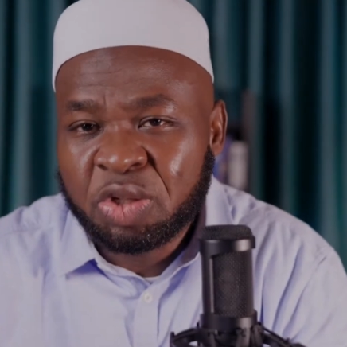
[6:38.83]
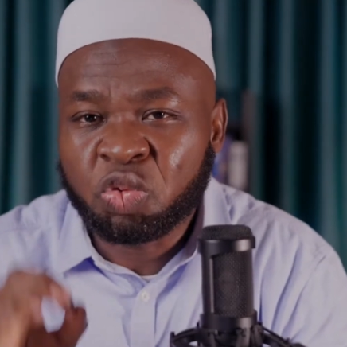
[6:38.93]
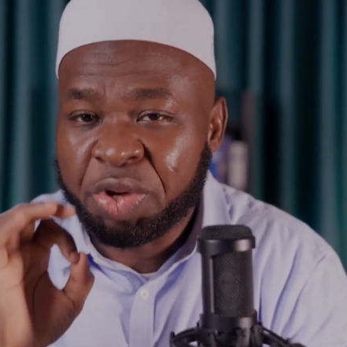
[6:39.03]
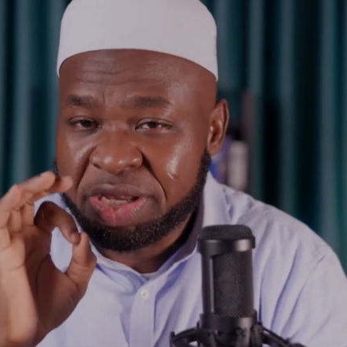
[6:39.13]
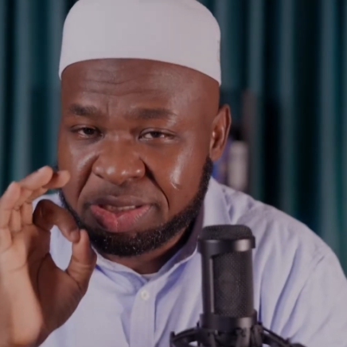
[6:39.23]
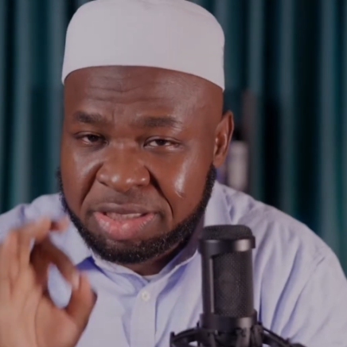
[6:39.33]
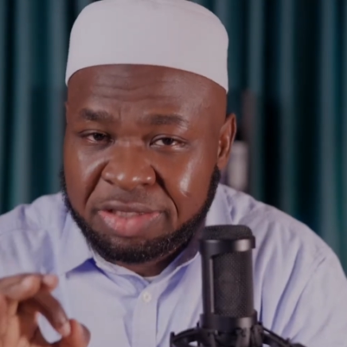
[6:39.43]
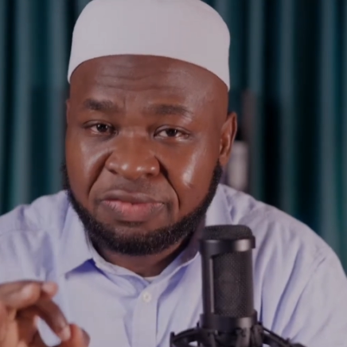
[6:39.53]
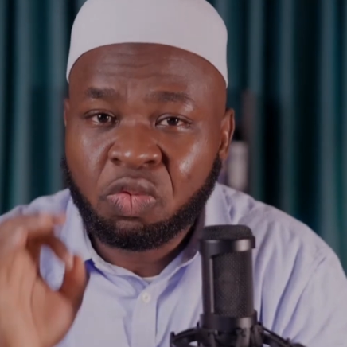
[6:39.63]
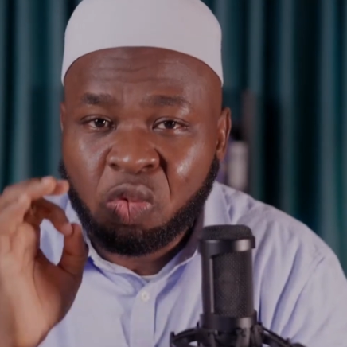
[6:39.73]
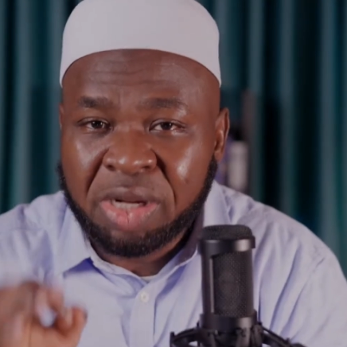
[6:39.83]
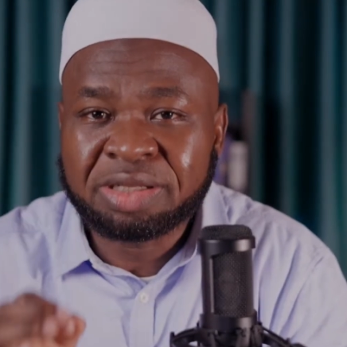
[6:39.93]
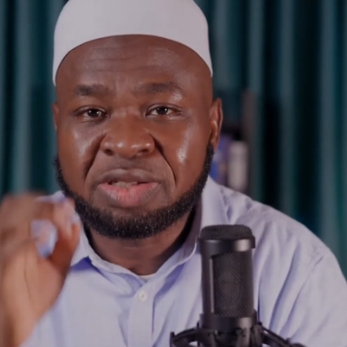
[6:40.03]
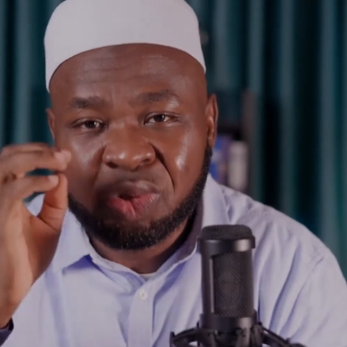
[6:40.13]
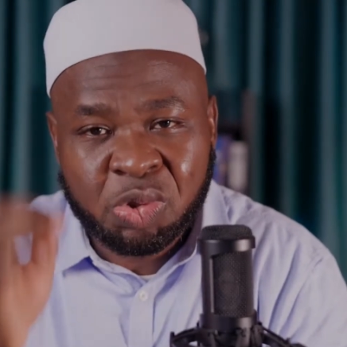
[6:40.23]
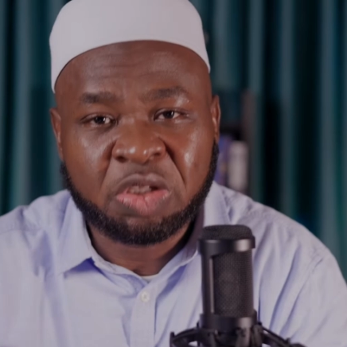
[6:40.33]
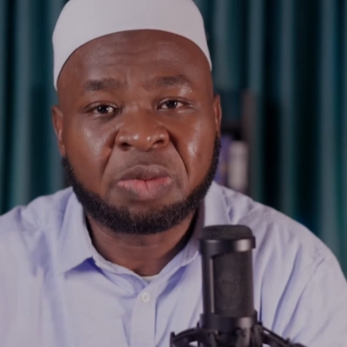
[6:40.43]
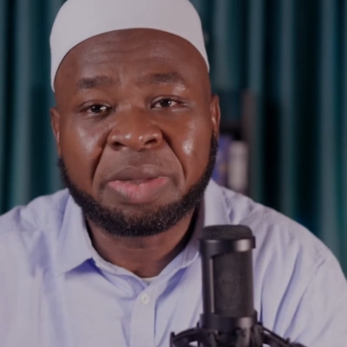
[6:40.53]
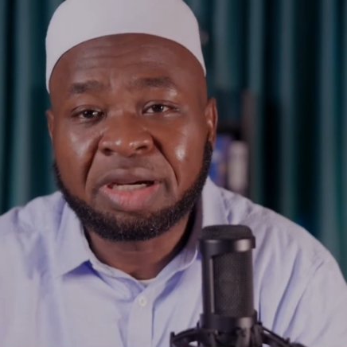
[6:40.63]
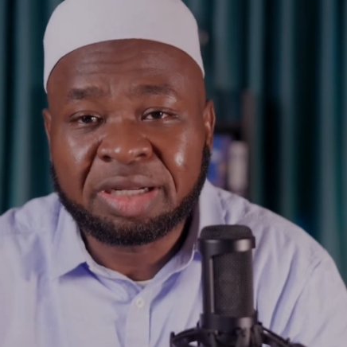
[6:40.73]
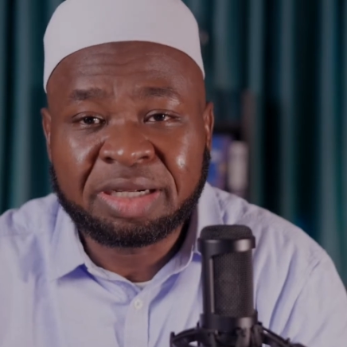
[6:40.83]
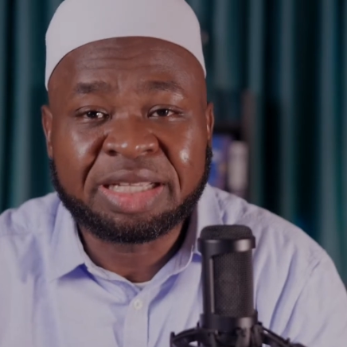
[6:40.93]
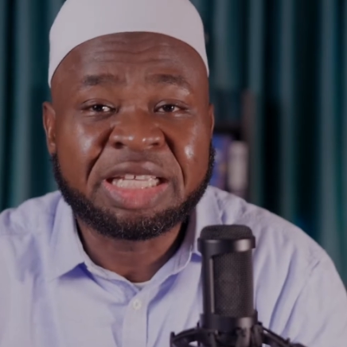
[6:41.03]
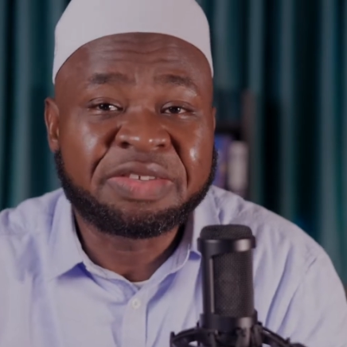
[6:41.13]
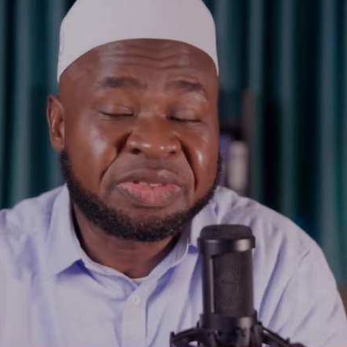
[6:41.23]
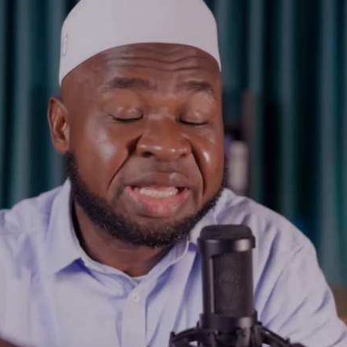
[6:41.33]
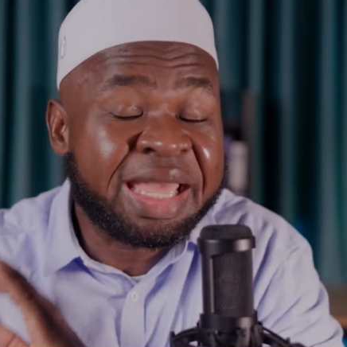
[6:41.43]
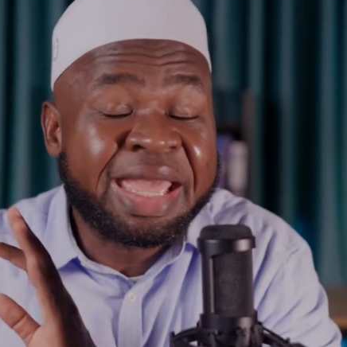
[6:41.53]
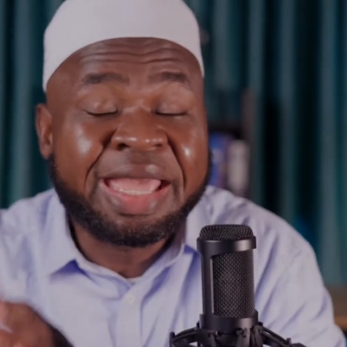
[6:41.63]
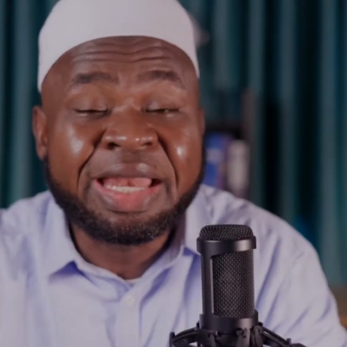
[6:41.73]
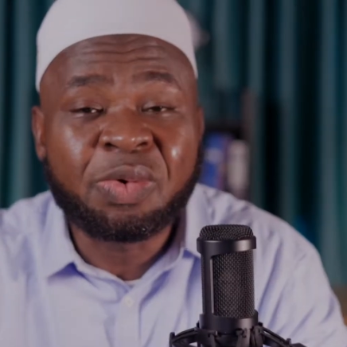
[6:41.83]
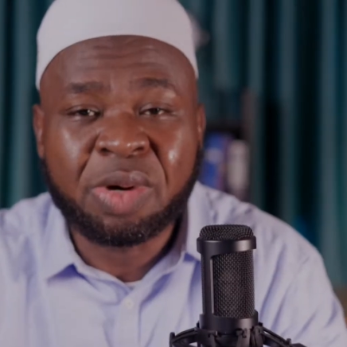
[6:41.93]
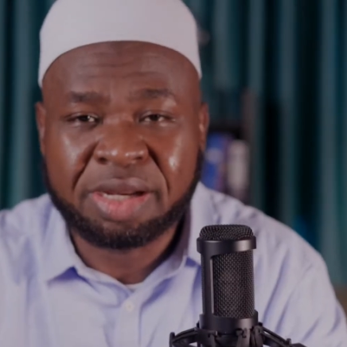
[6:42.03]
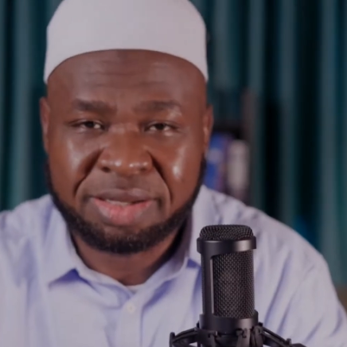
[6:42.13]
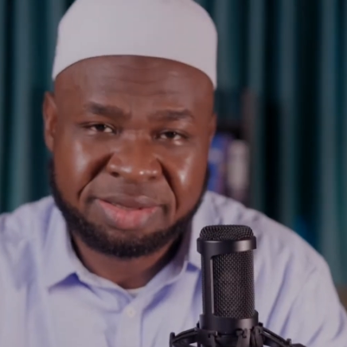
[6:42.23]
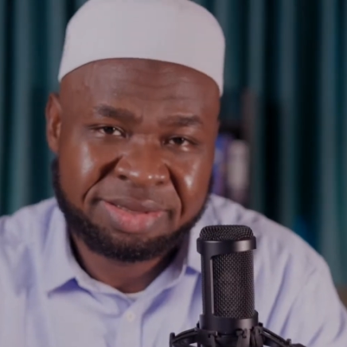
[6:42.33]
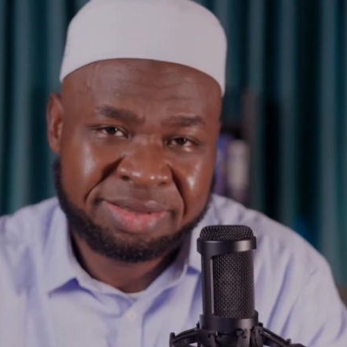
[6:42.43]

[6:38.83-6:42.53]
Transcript: to achieve what Surah Al-Baqarah gives anyone.